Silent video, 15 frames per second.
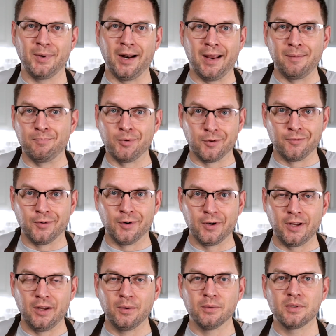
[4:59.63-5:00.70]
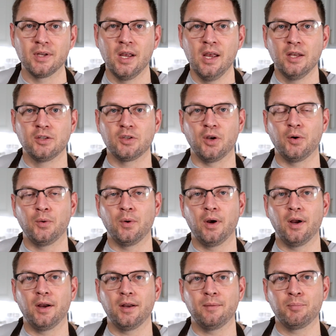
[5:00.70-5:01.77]
what I prefer to use.
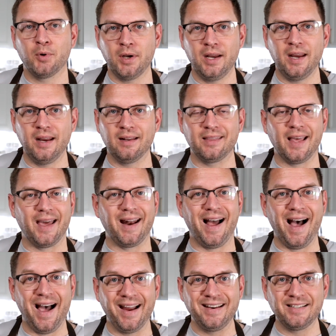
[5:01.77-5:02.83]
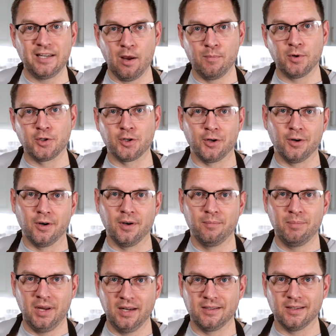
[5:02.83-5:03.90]
So preheat that high temperature
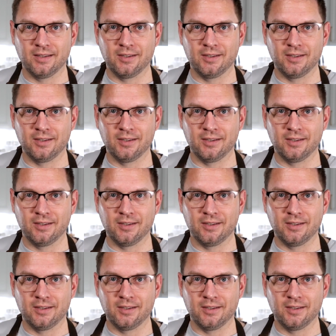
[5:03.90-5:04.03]
pizza